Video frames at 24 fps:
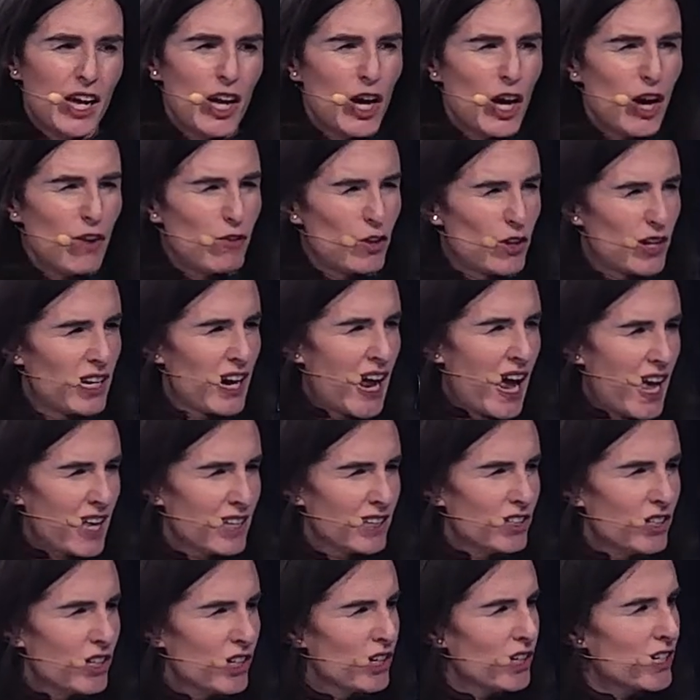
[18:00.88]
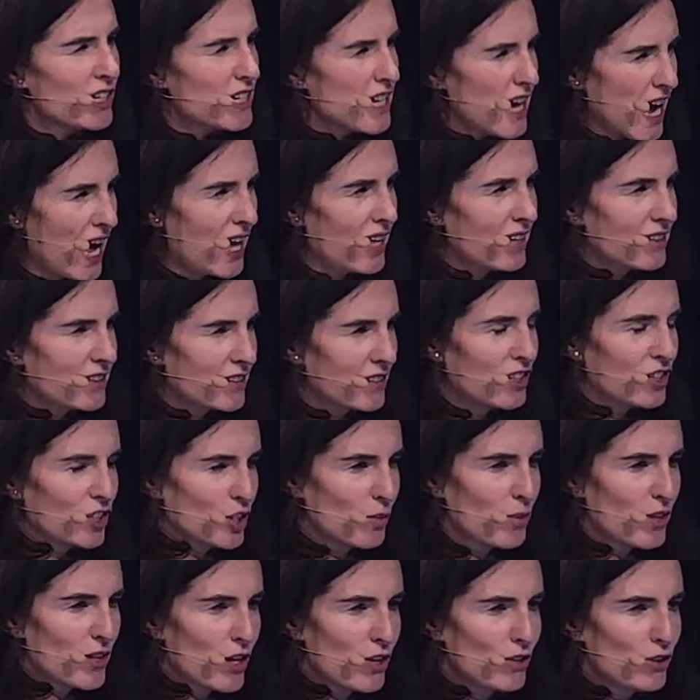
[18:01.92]
If you can answer yes to
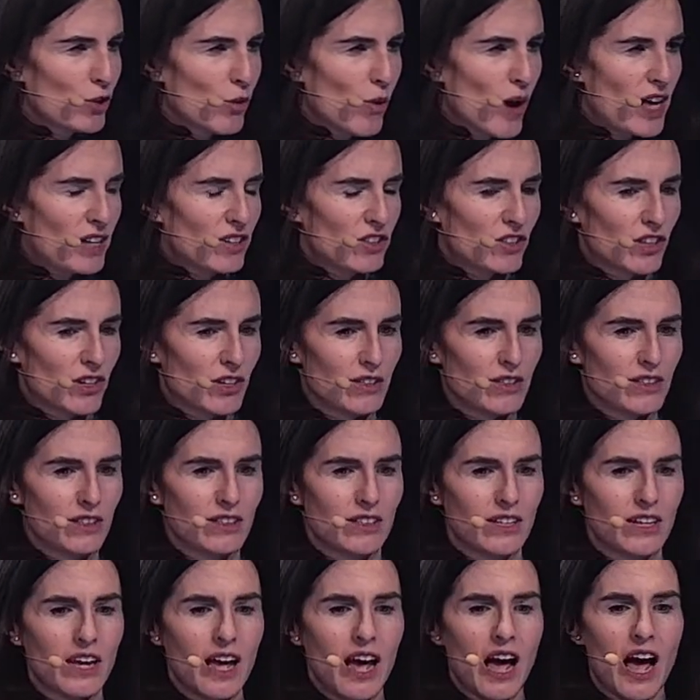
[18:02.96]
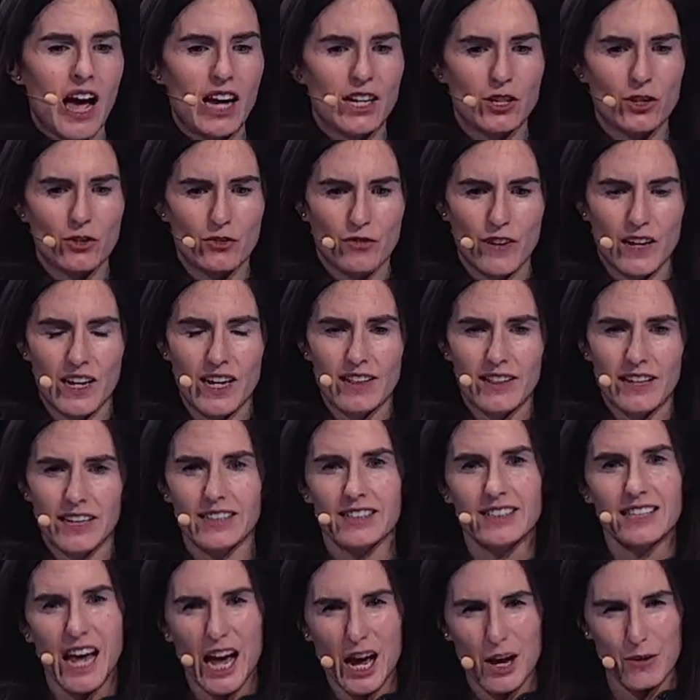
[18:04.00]
some of those questions and you feel that
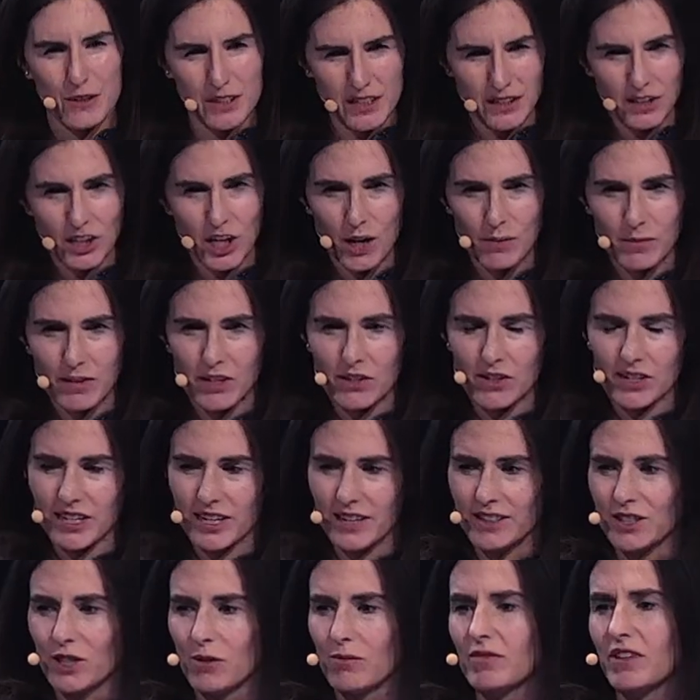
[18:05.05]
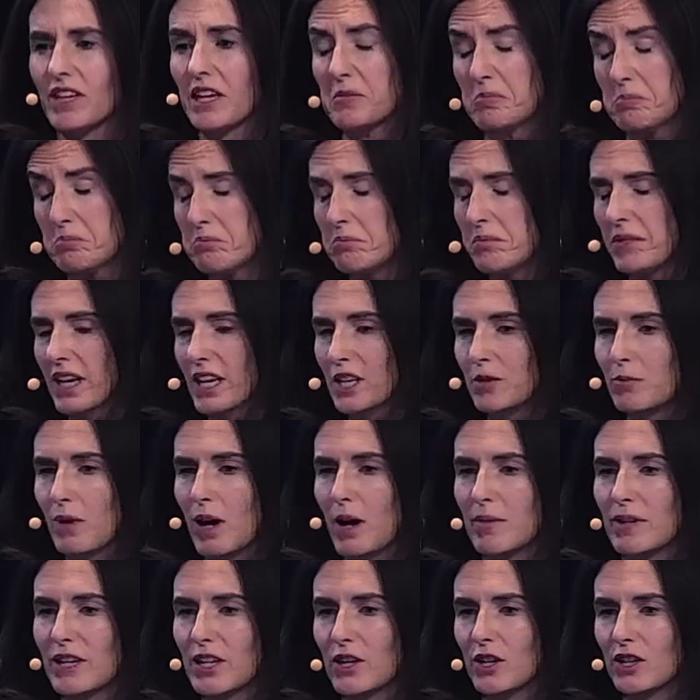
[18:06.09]
now is the time that you need something, it's
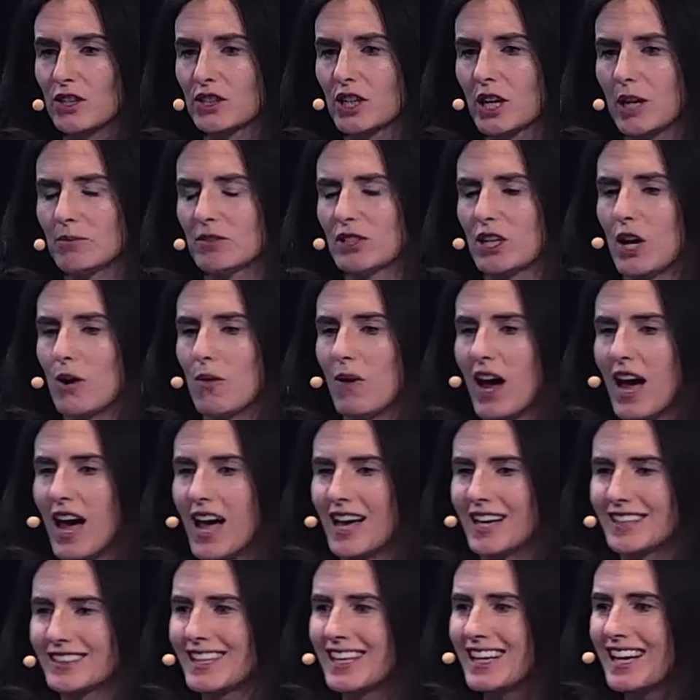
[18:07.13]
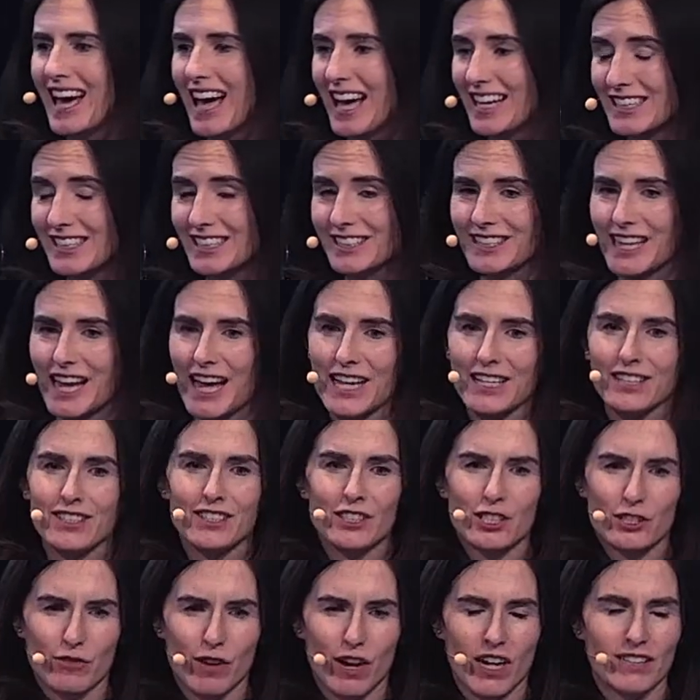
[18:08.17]
probably a good time to go ahead and assess
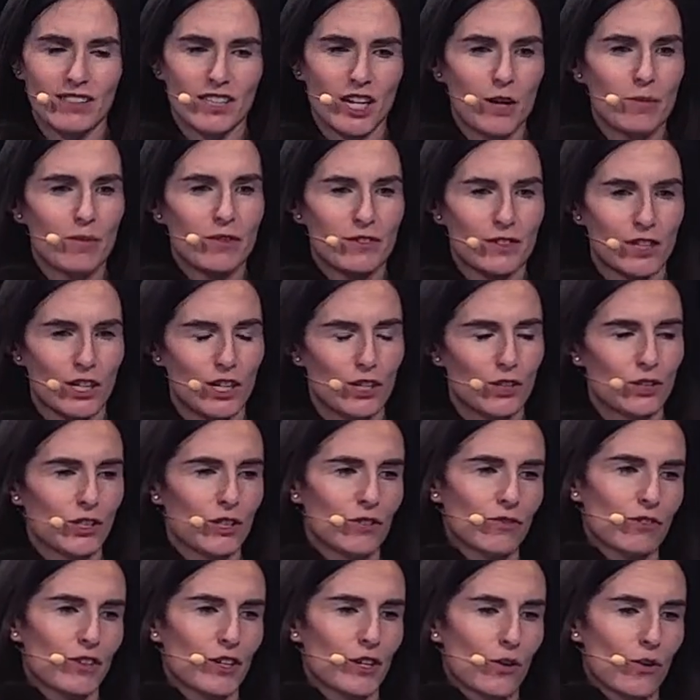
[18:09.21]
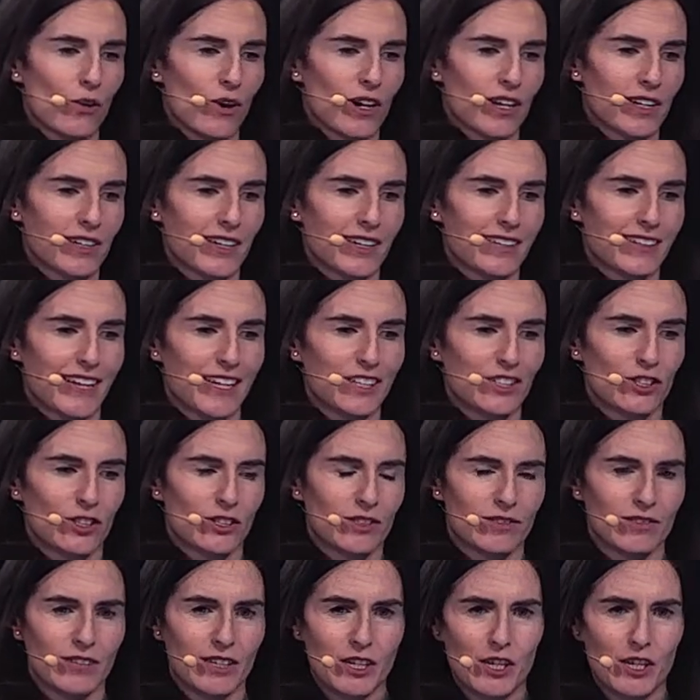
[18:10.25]
the right type of solution for your
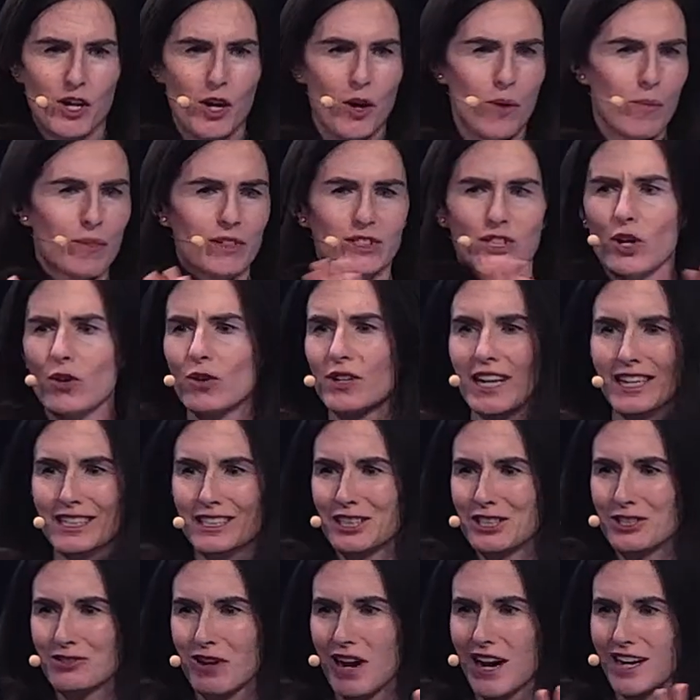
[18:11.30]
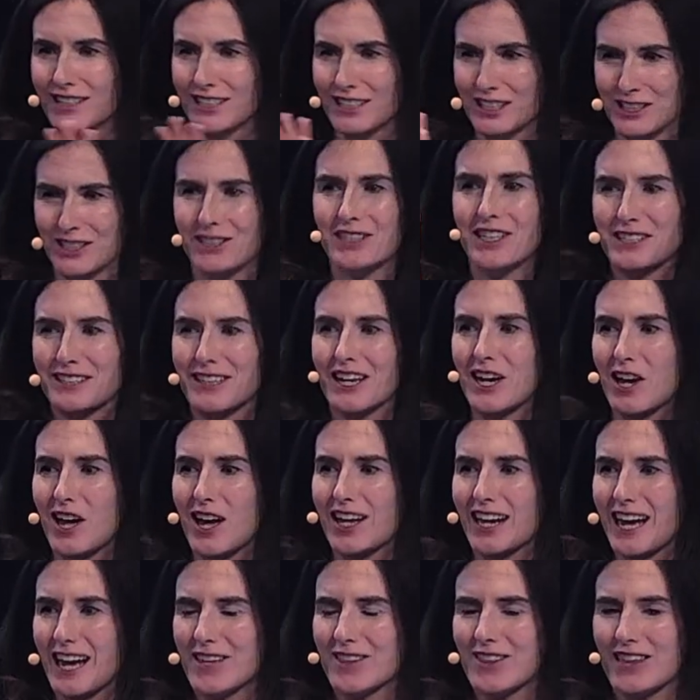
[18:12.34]
organization. But don't get distracted. There's a
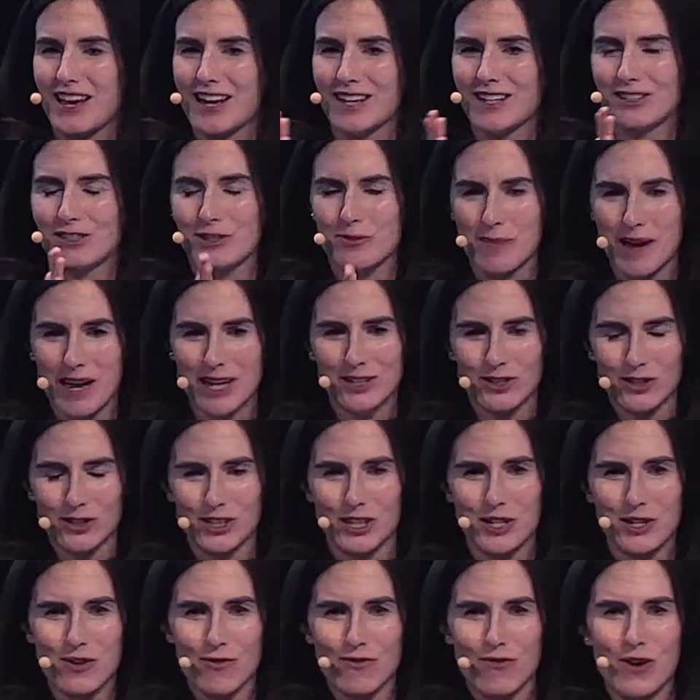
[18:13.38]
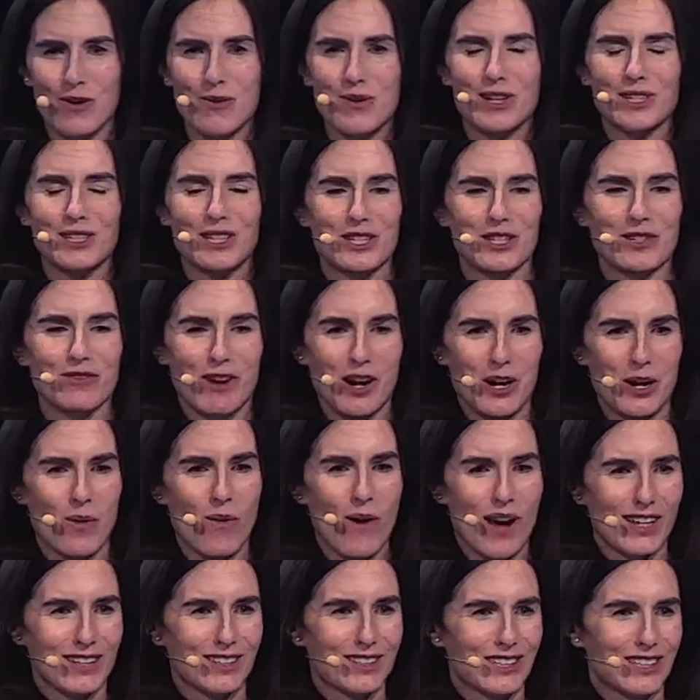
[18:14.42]
lot out there, so make sure that you focus on the right
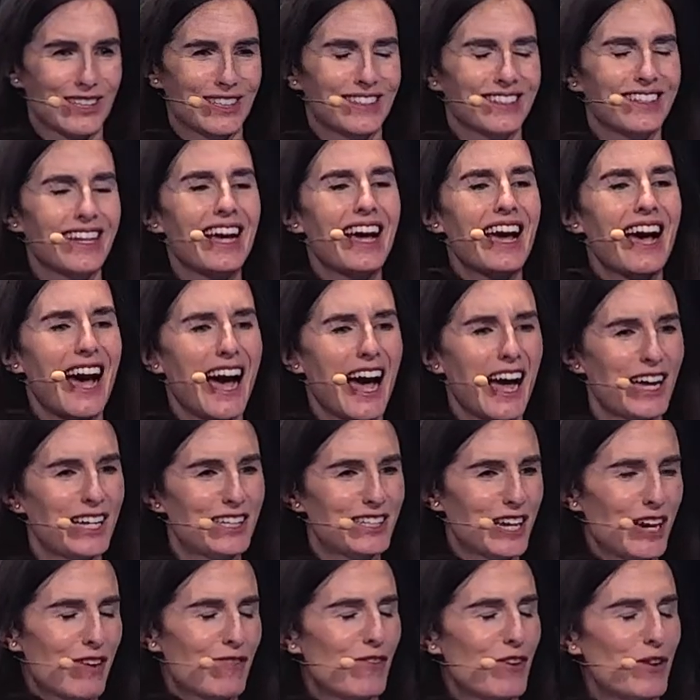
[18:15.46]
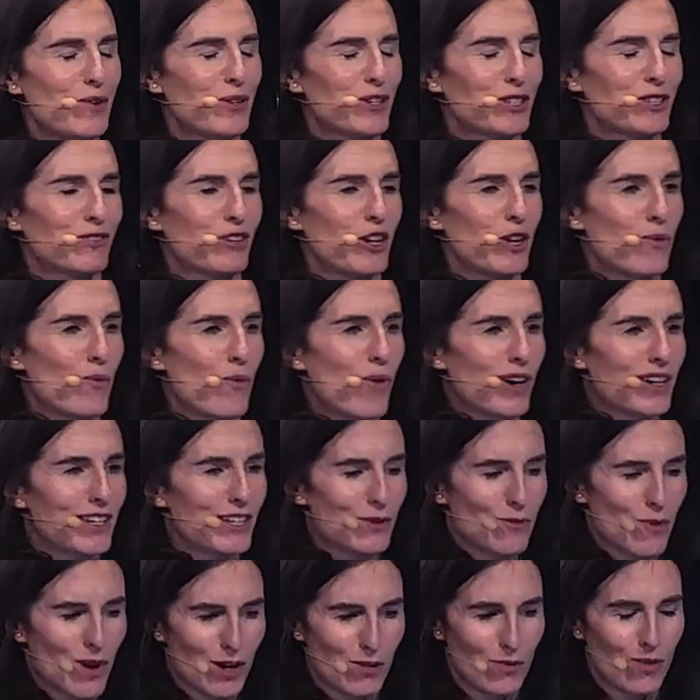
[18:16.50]
questions and uh, focus through what
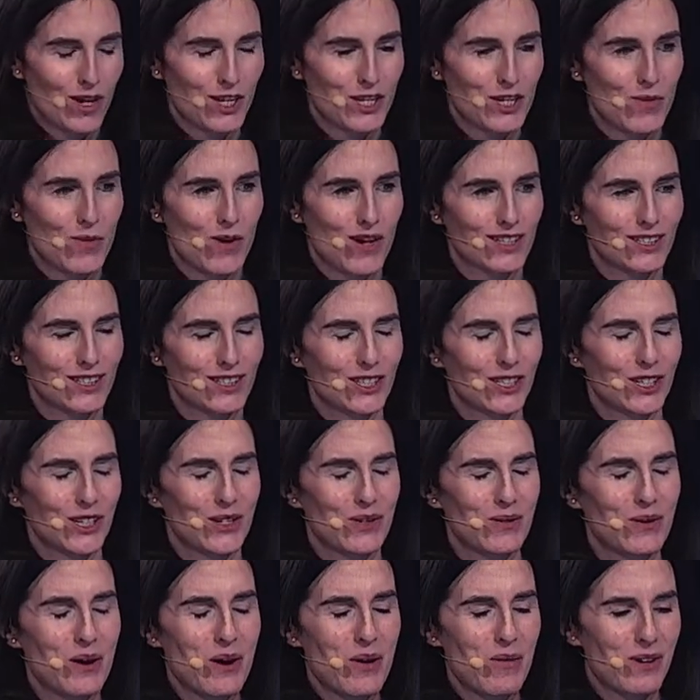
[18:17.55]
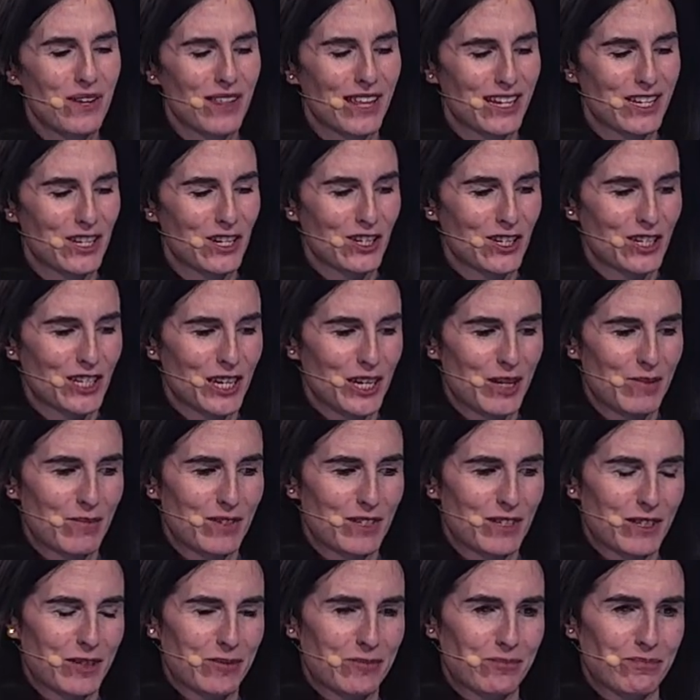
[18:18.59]
you, want, what you want to do within your
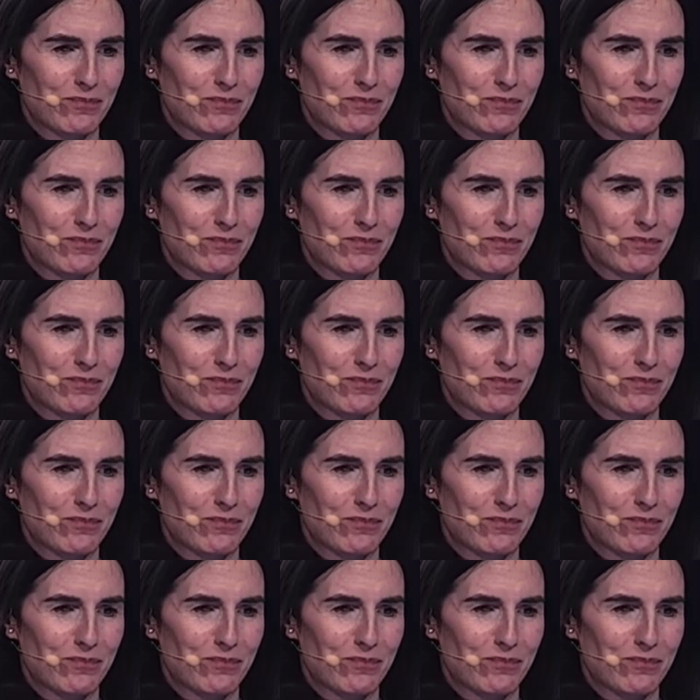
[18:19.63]
teams.